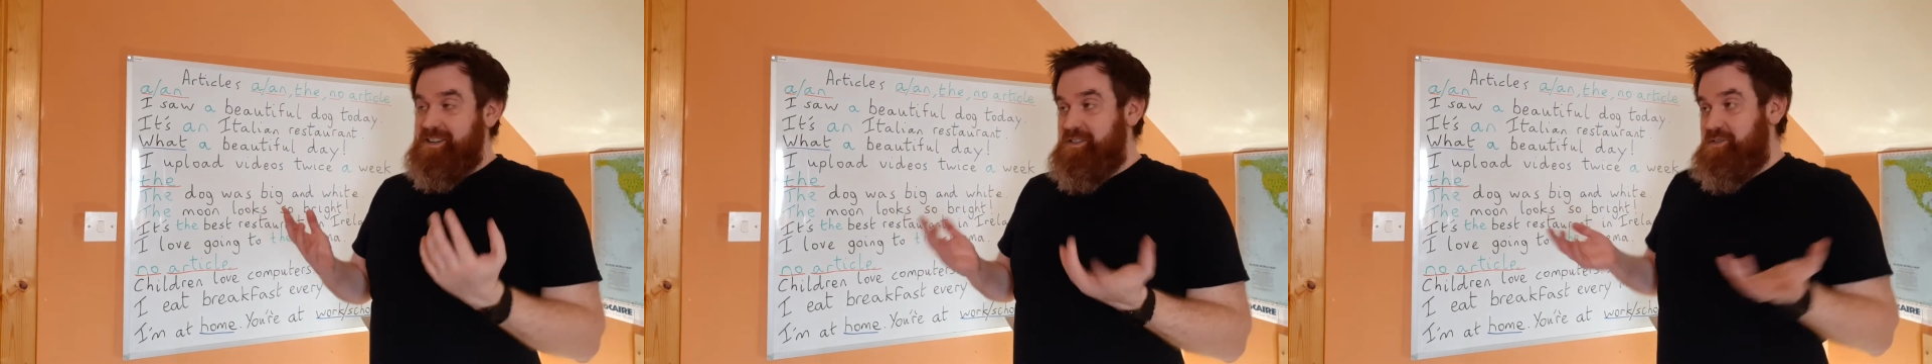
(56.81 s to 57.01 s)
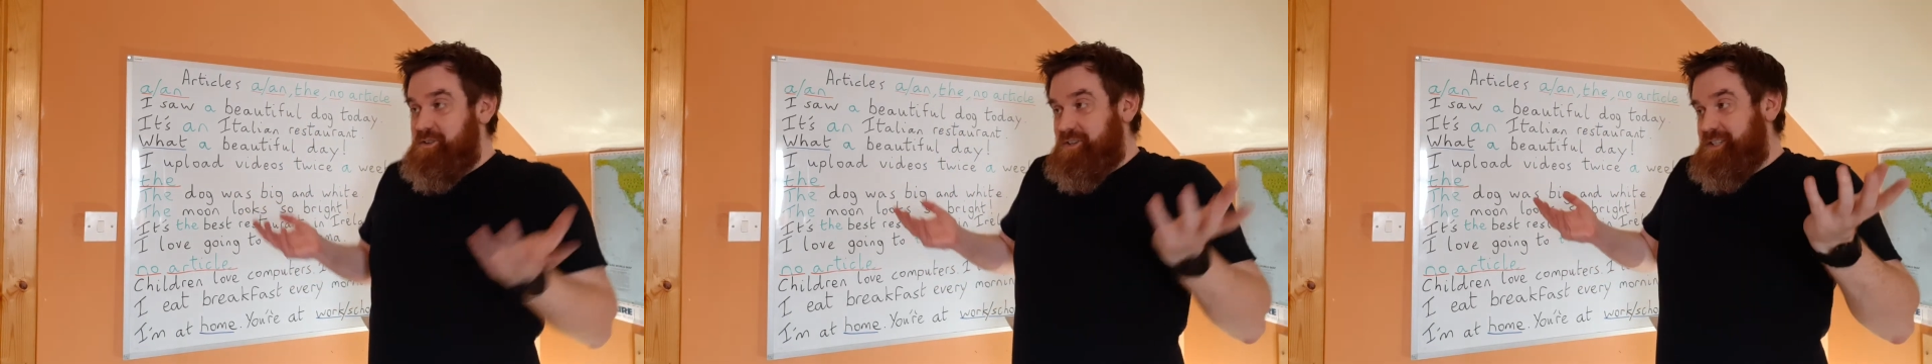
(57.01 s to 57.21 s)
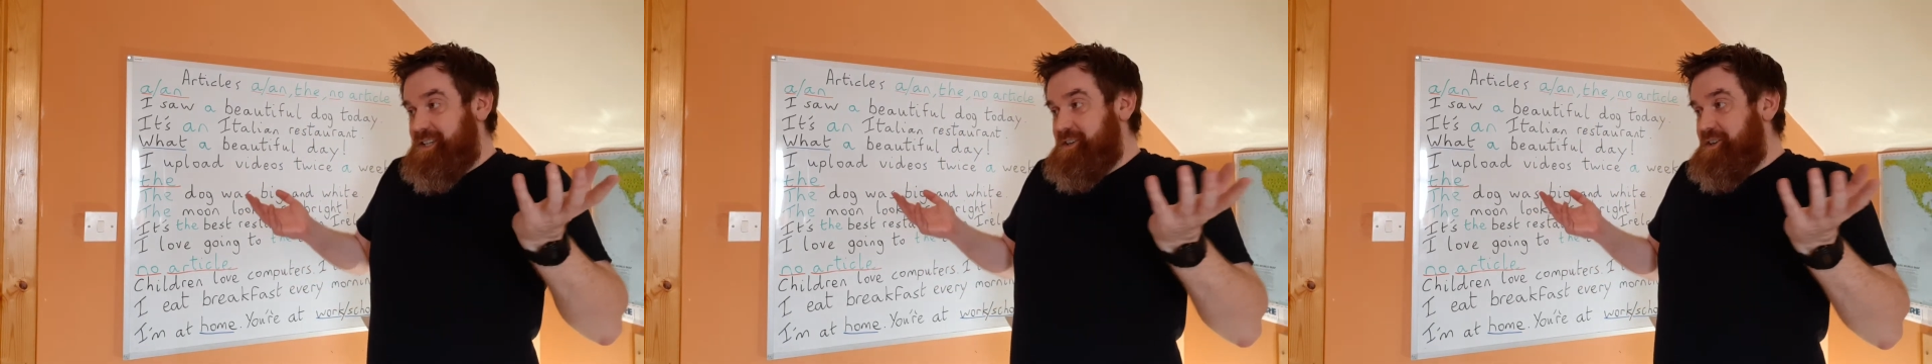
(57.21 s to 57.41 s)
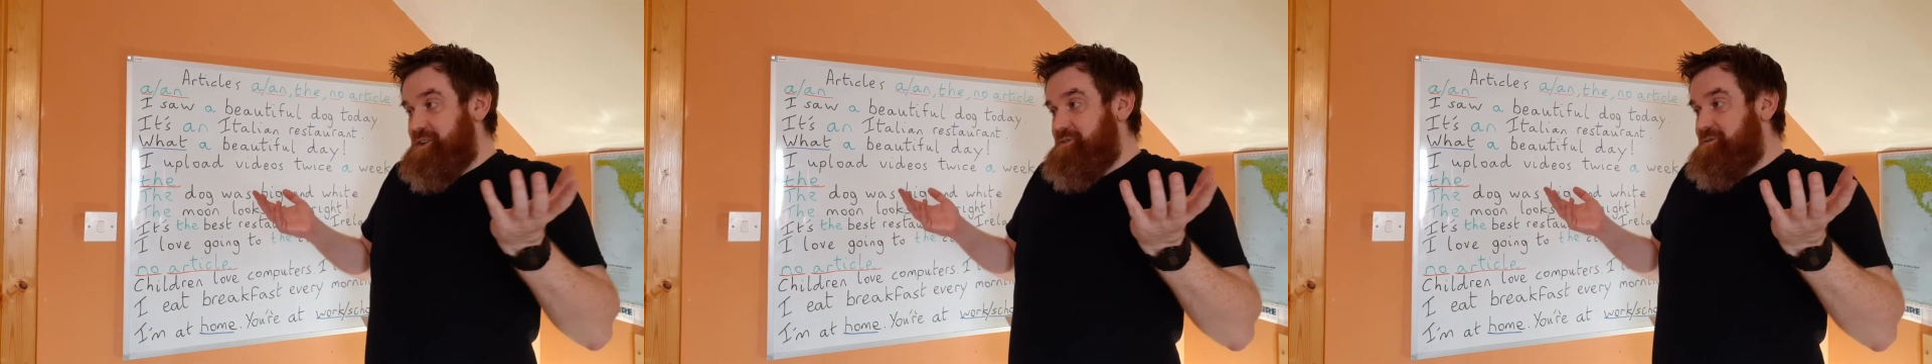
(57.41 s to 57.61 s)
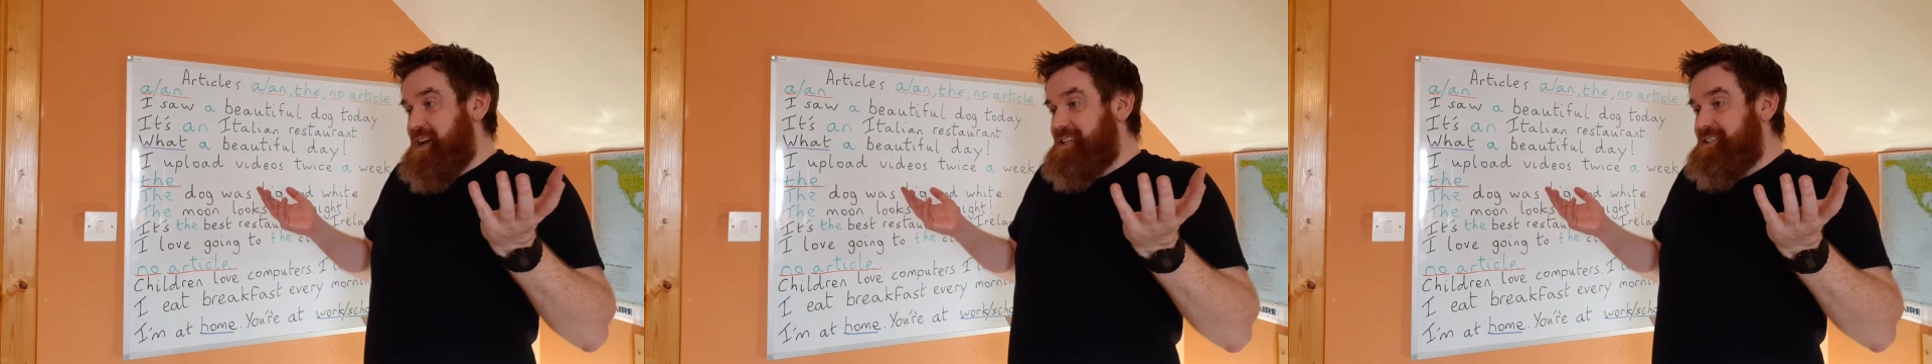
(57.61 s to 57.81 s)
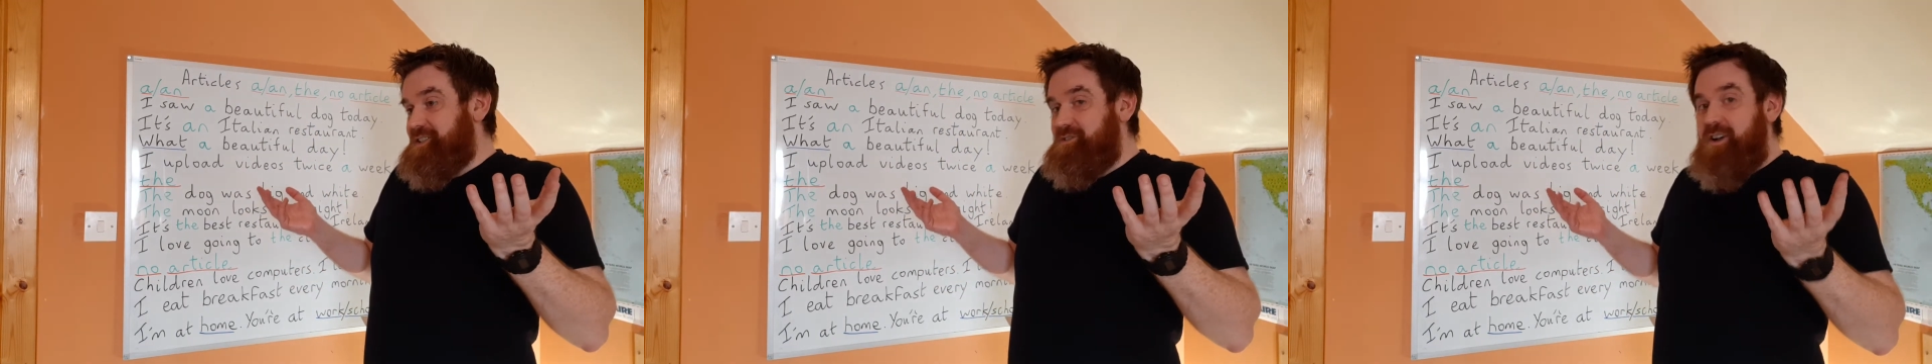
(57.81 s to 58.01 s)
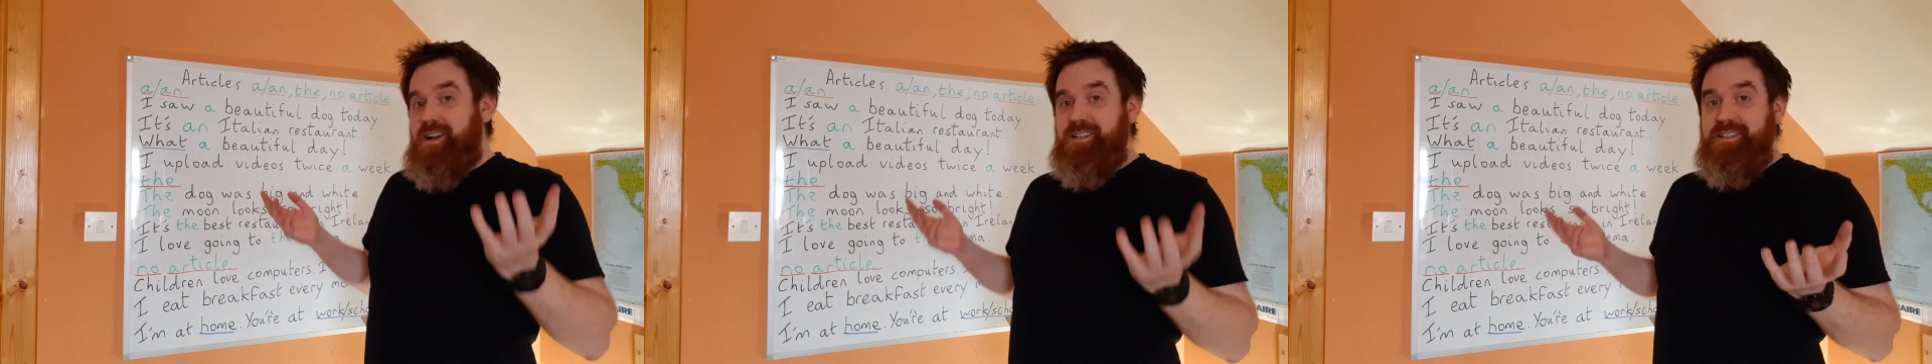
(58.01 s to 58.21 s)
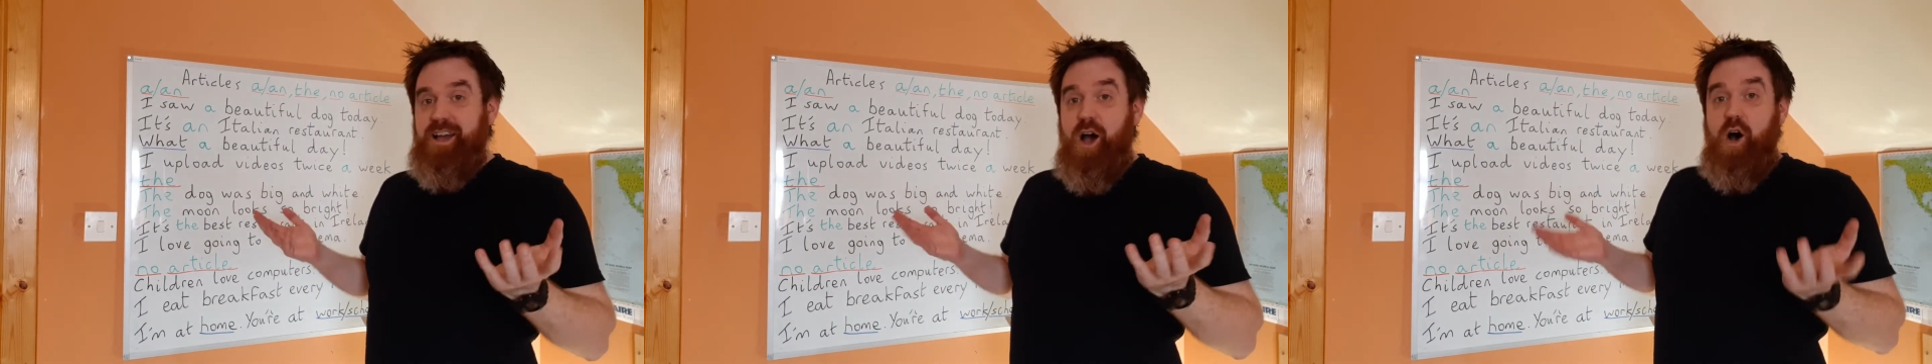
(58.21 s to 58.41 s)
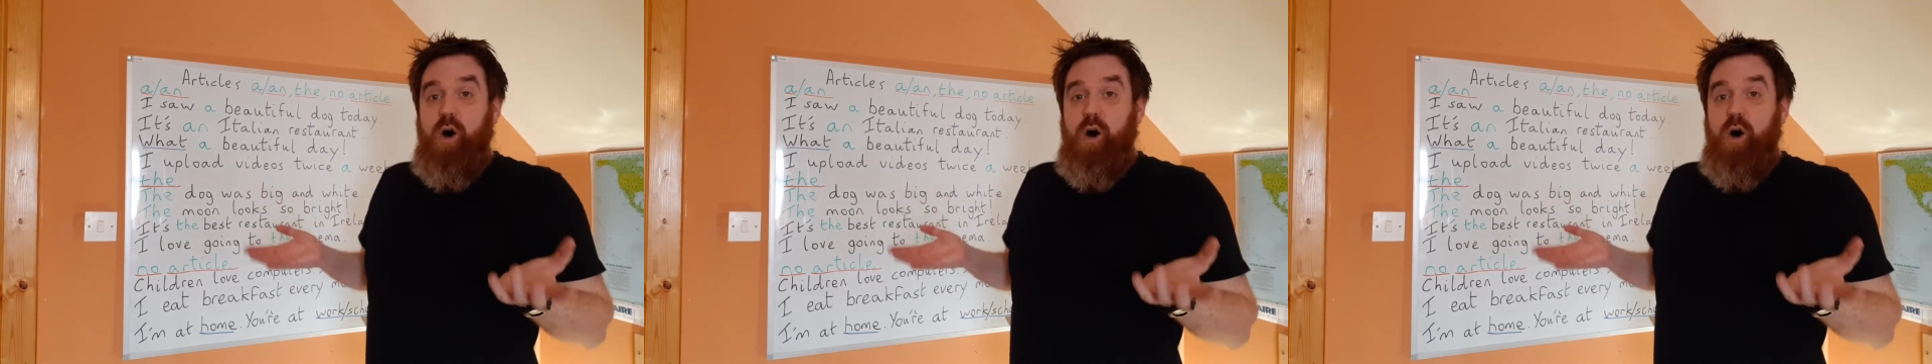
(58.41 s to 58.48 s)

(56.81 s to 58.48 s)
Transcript: There's a new restaurant